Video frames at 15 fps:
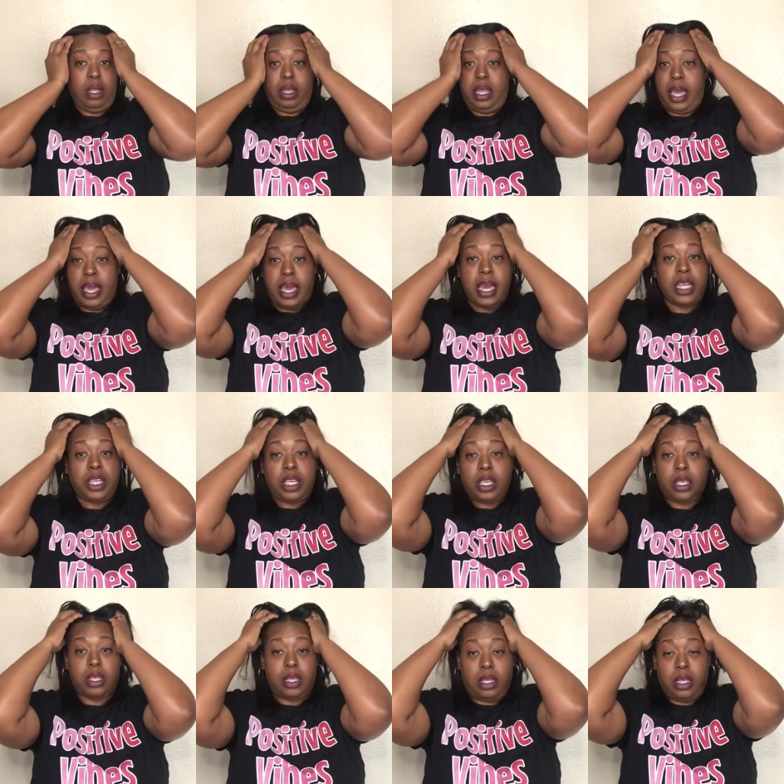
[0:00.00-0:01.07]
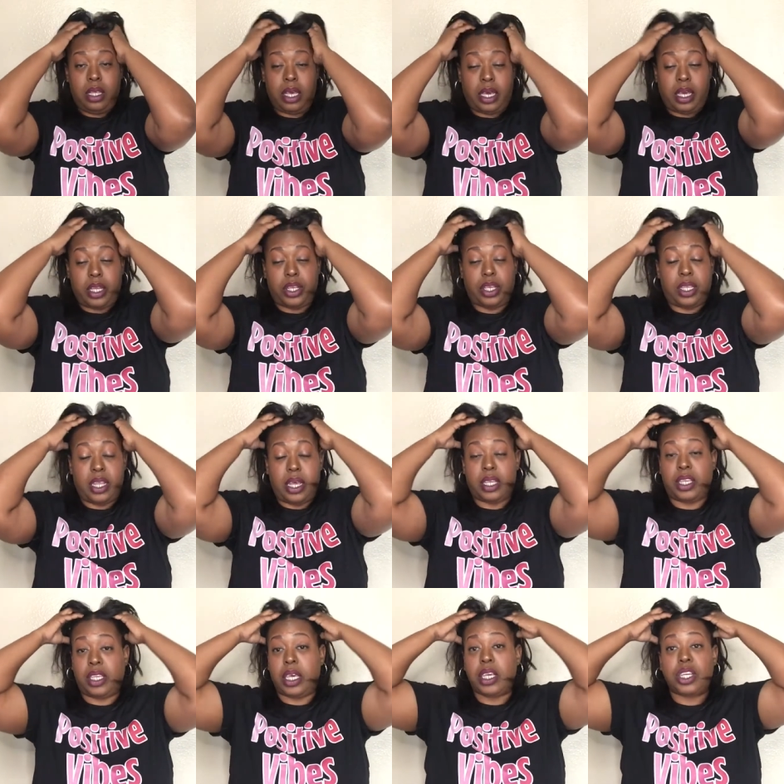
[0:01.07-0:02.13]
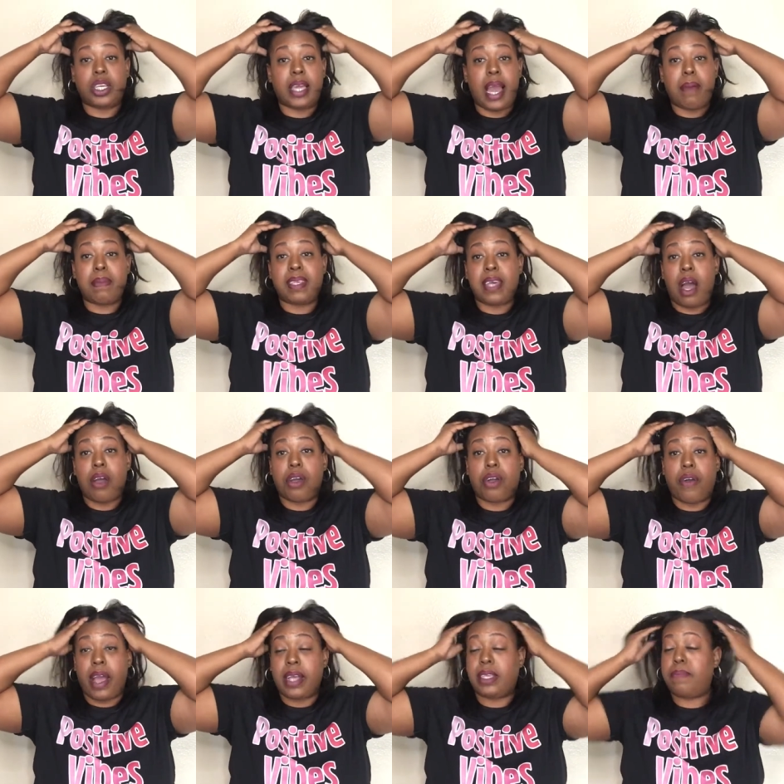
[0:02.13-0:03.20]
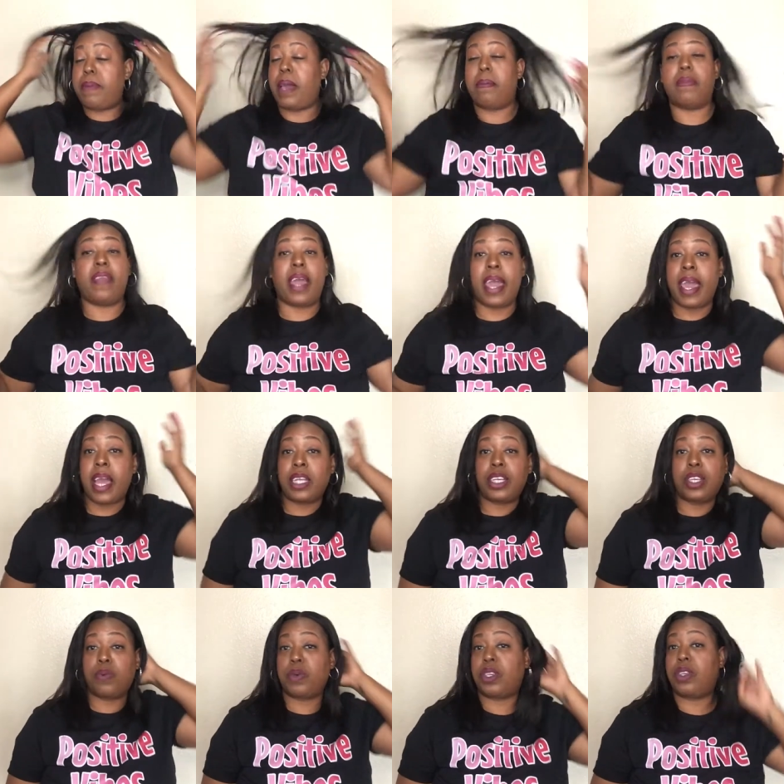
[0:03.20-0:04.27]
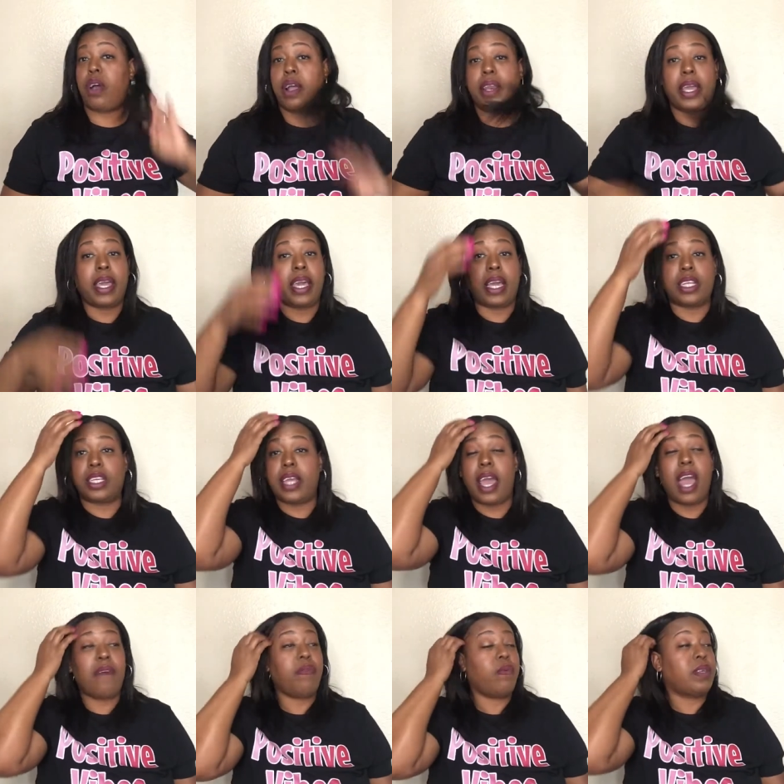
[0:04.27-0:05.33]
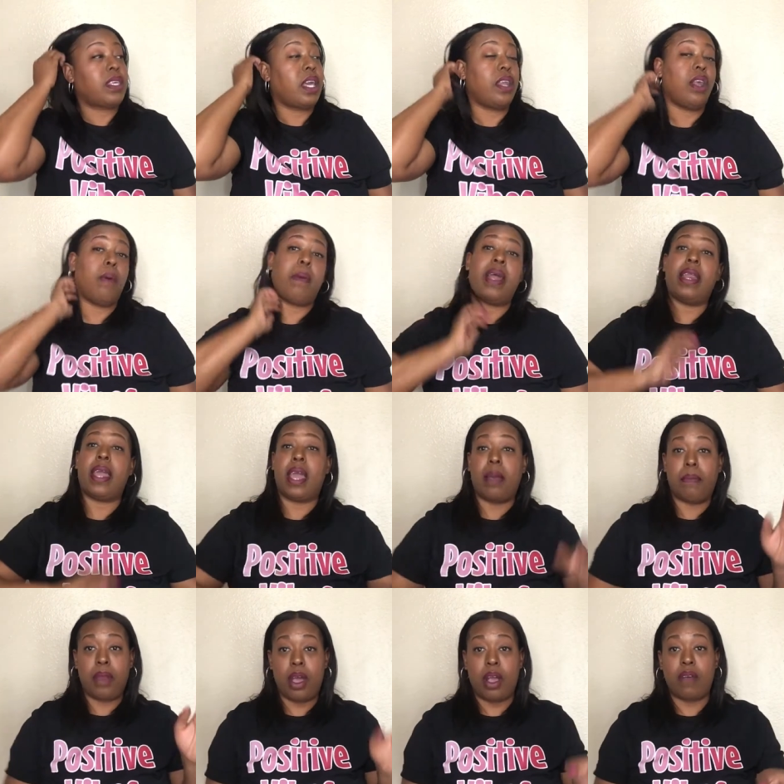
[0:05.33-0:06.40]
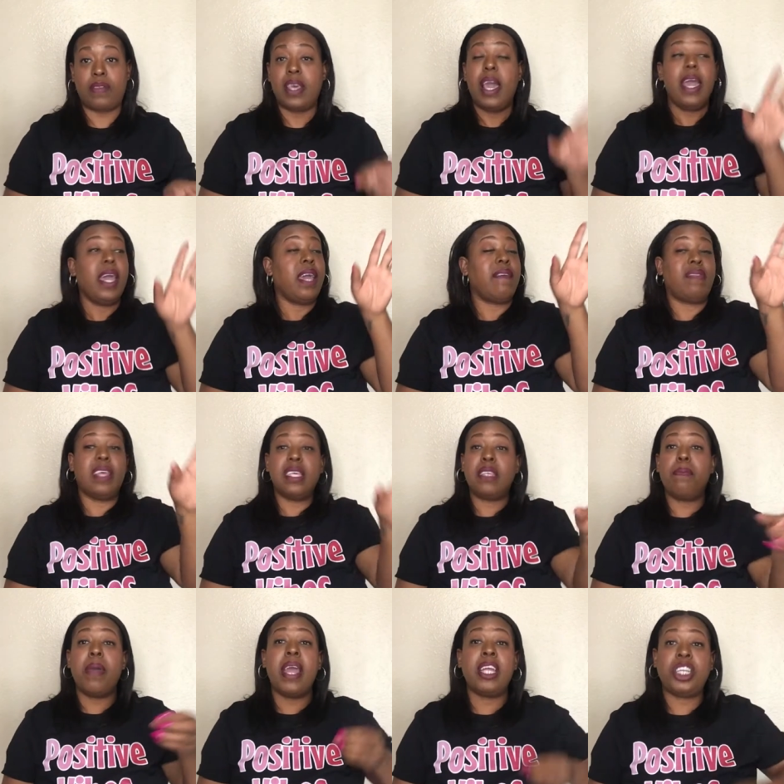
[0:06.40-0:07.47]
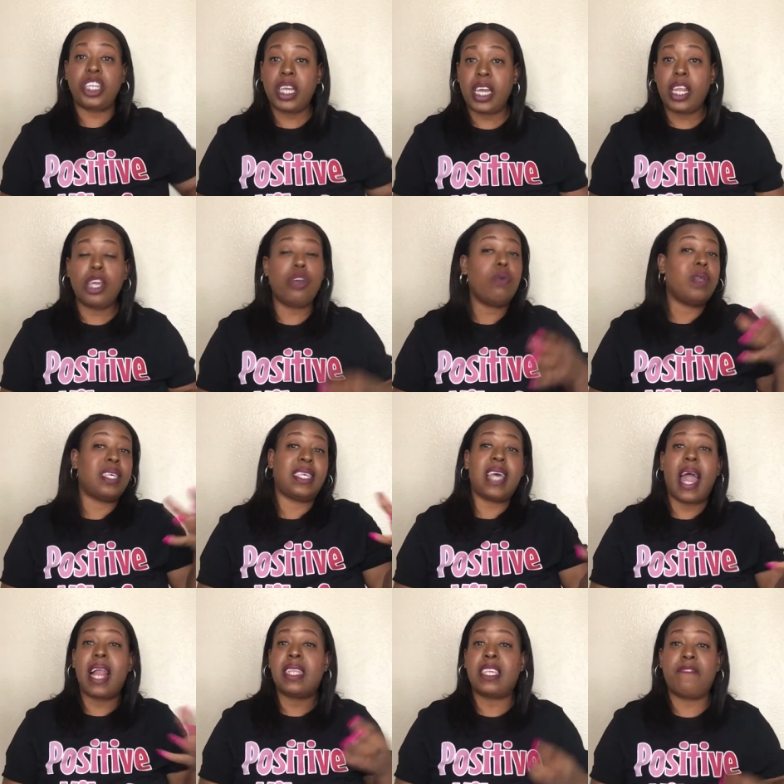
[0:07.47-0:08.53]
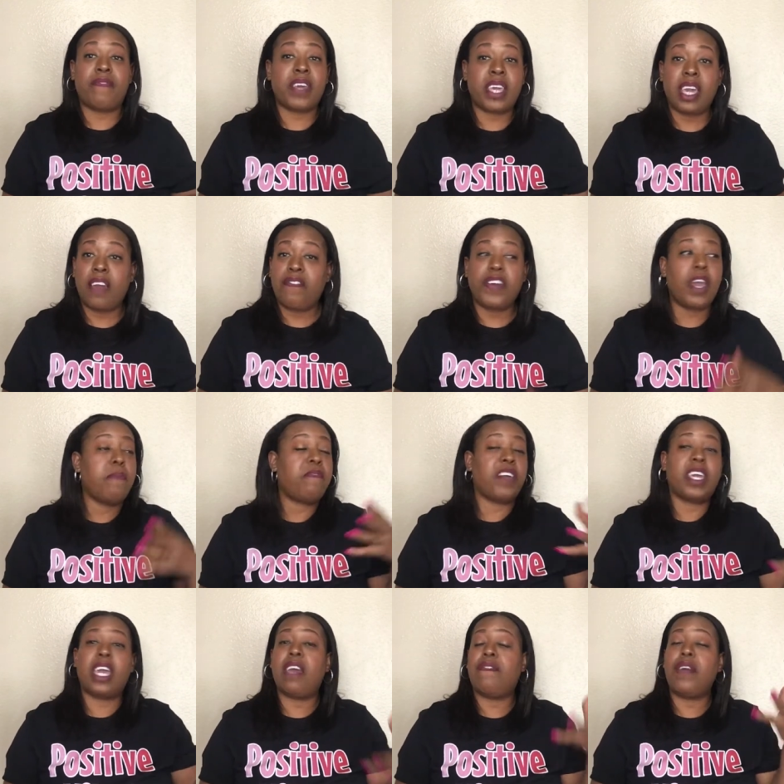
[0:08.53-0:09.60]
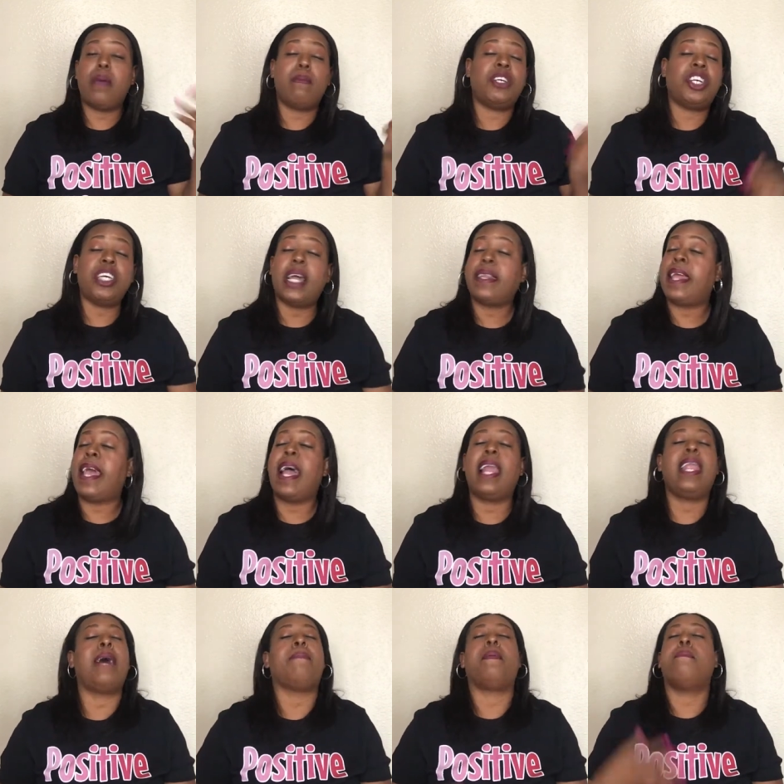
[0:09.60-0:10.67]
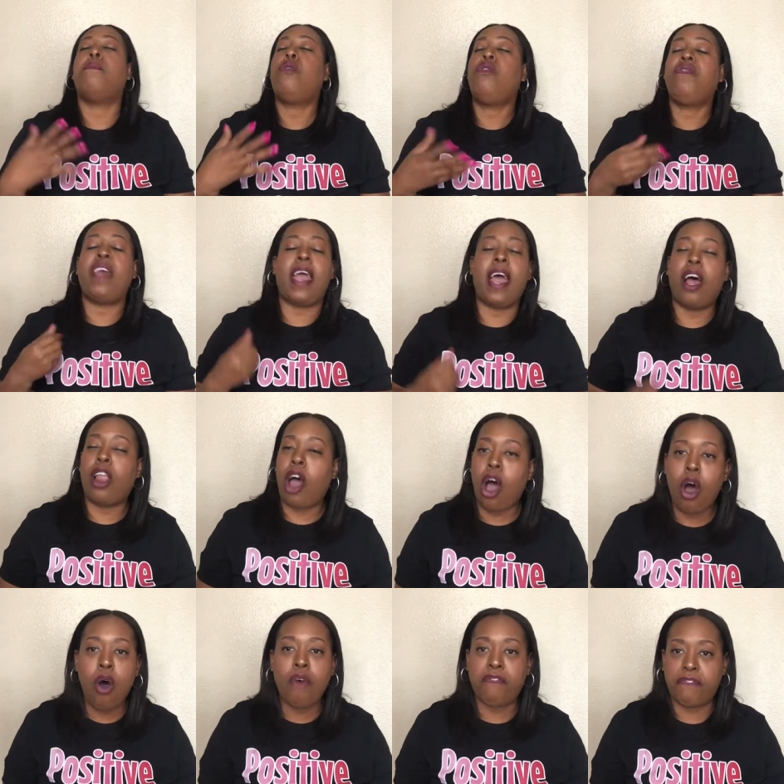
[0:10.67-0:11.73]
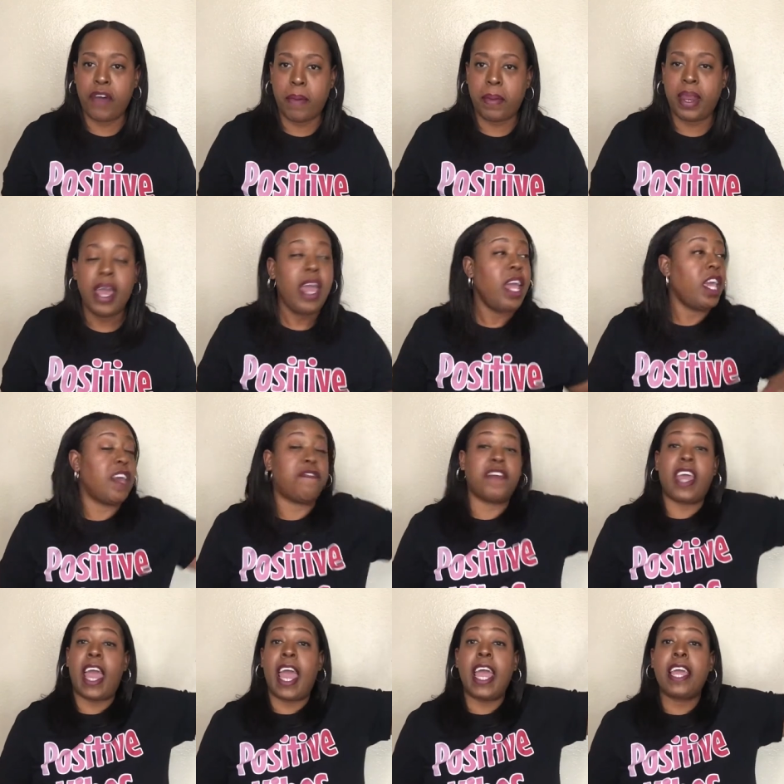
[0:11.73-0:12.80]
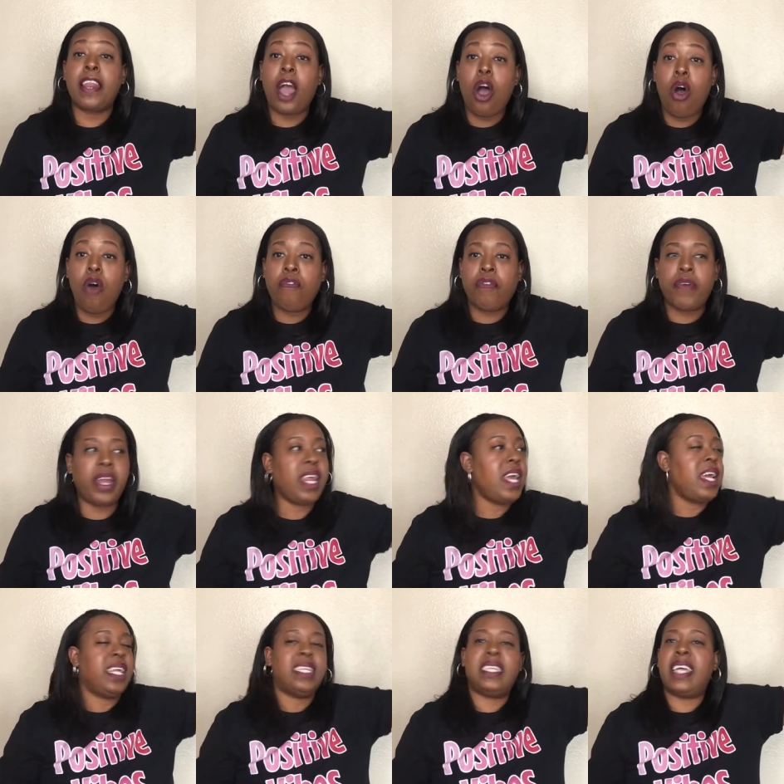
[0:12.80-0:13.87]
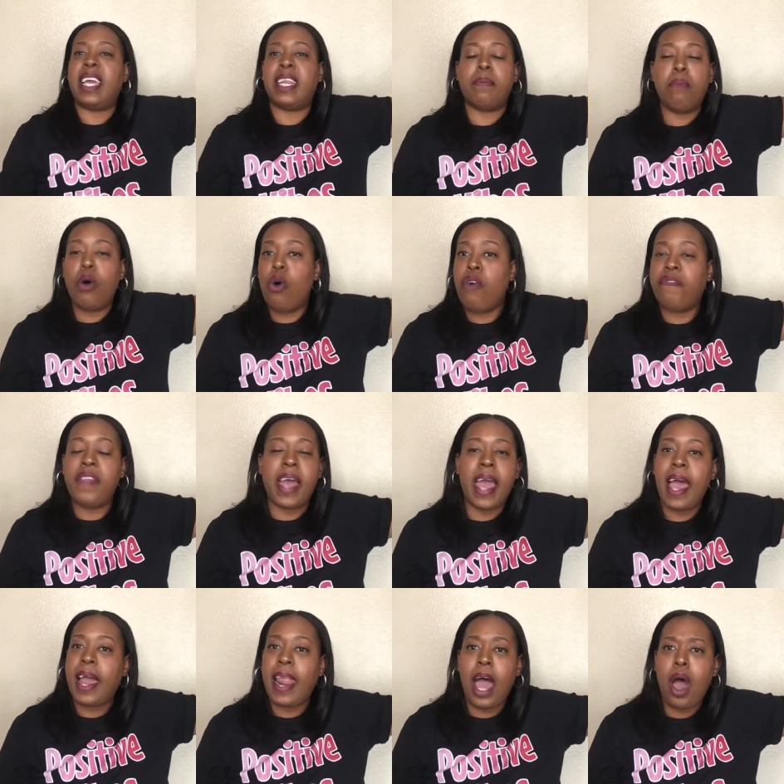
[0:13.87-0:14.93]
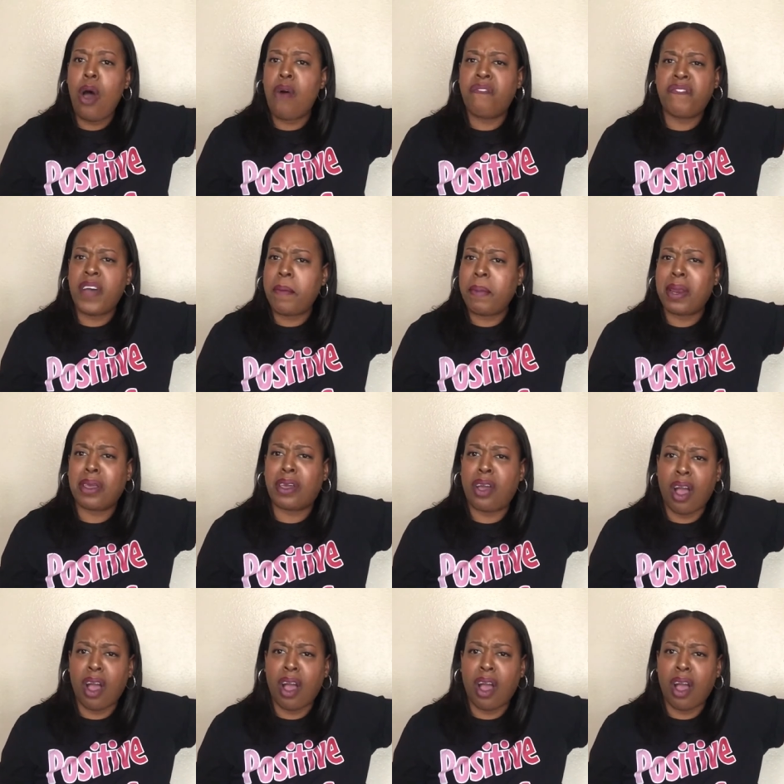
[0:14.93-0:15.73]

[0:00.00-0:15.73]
the edges, the edges that see, she got me talking crazy, baby. The edges was starting to itch. That heifer was getting on my damn nerves. If this man cheated, you decide to forgive him, forgive him, and shut the hell up and move the hell on from it. If you ain't over it, then move the hell on from it,